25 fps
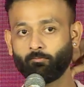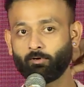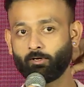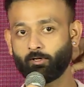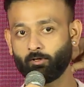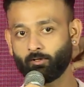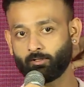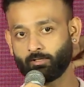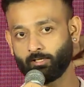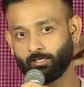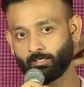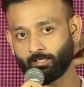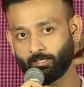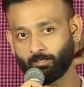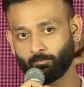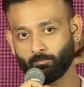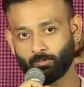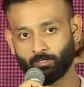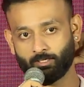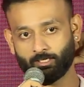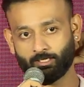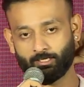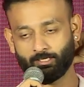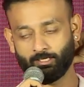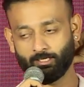you're thinking, but
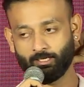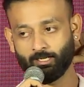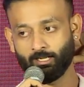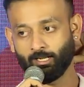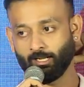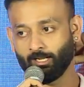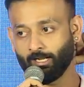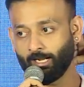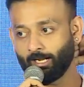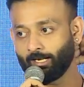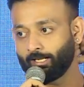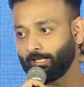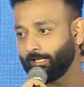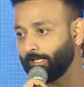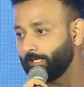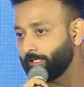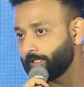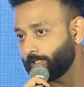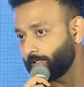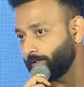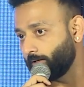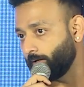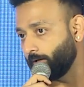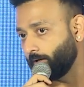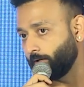that at least
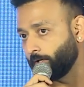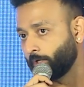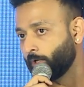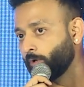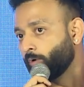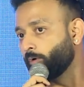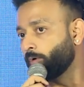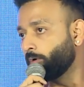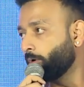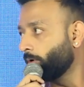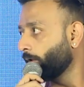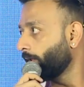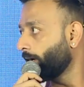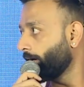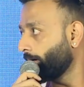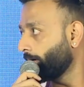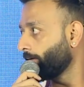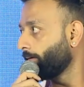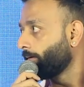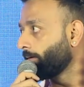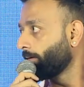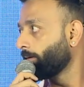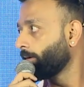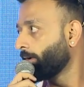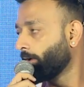you know that
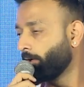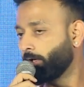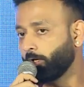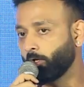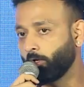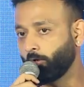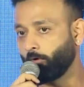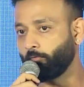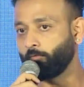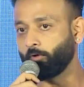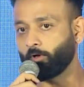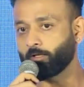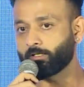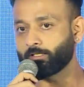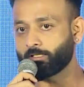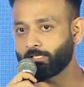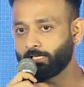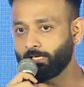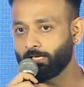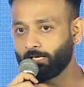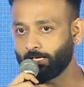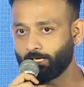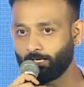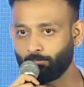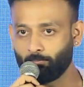you have not seen
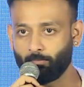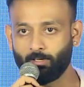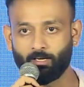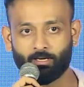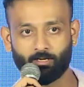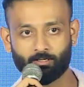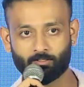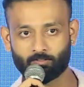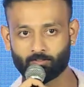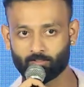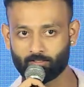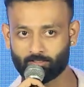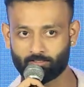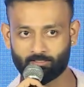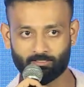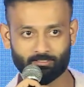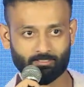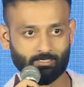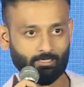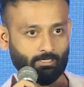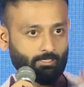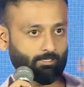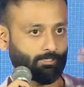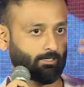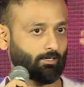it and made it. So it's just
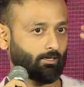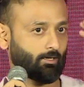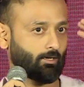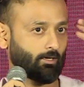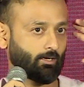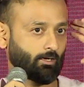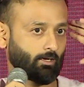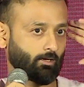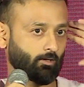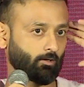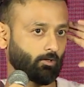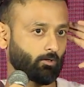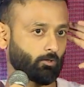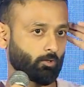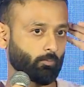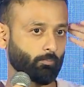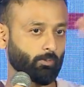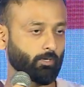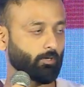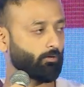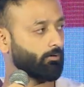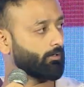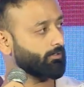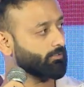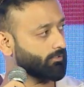that to be
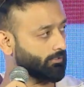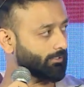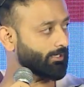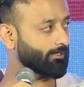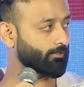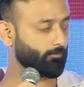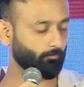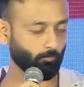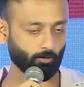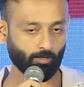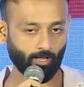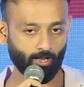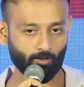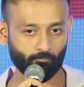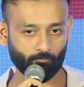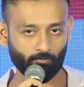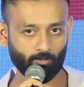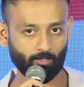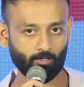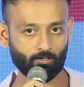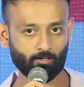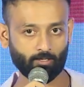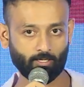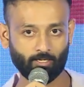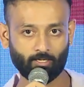original, that's what I feel.
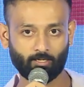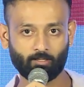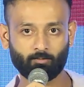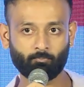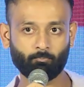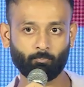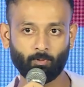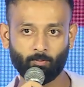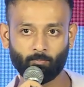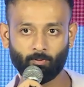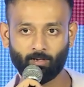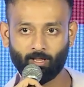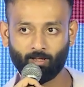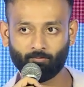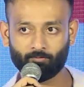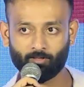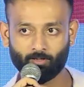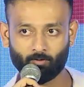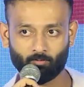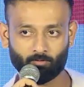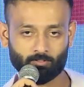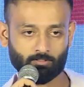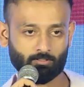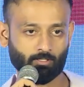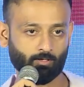Like, people have their
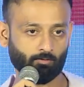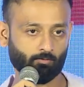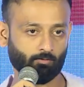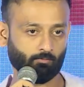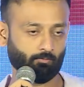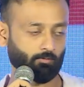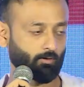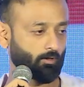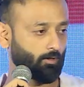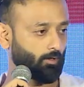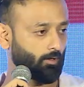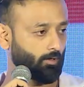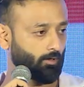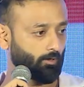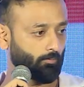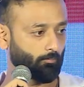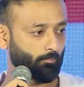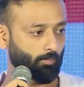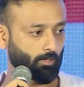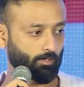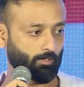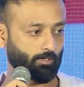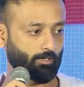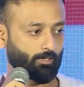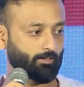own stuff.
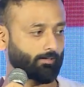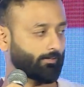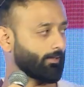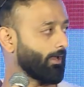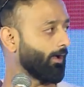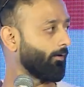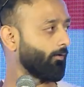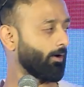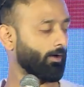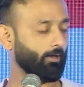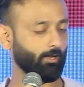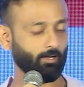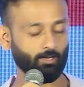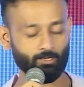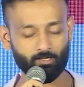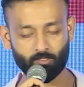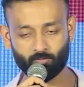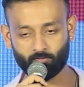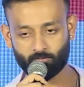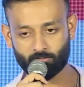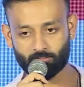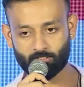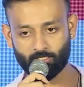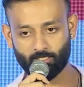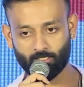But this is how I do,
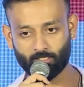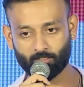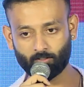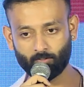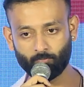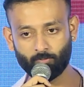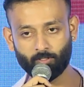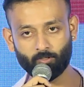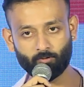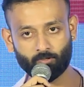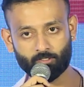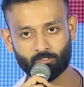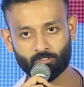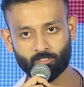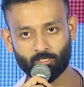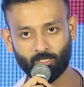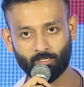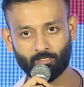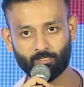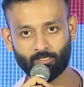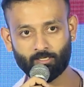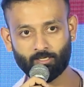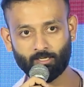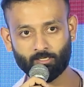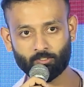is like, to be original, I
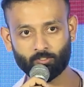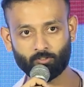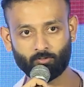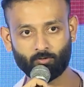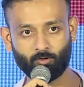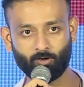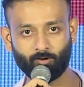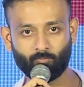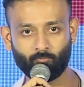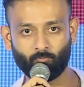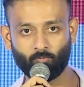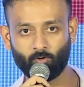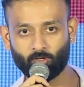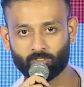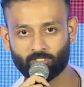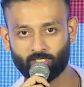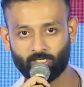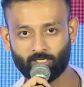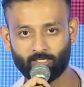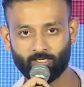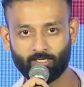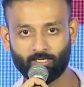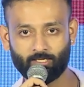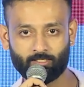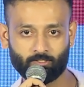think I should not watch
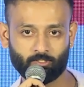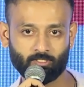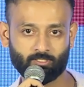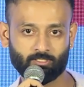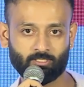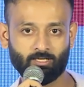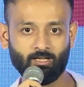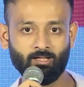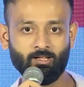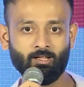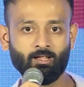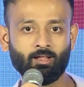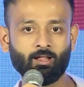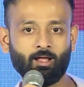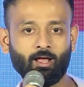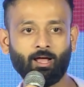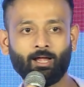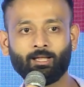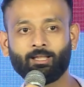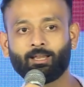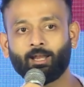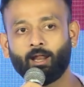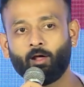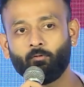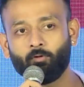anything. And just, I
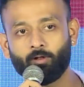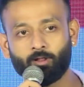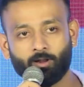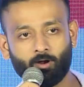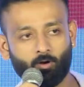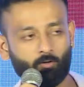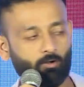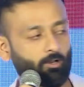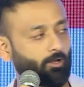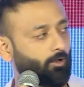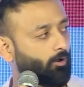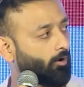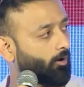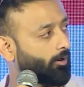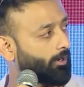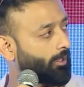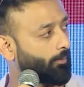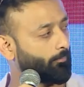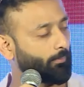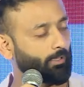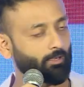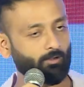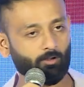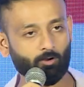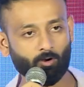travel around a lot. I
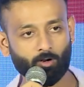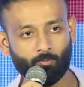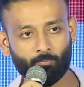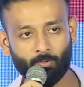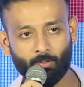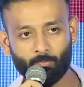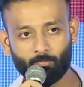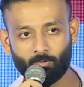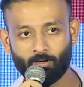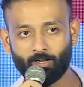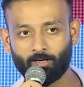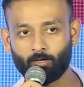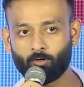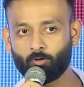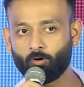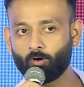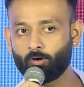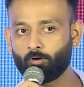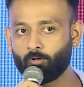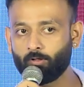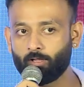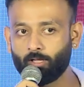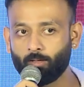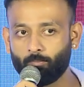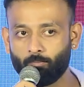meet a lot of people. I talk
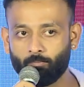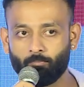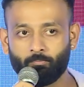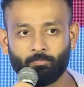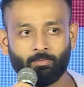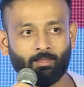to them.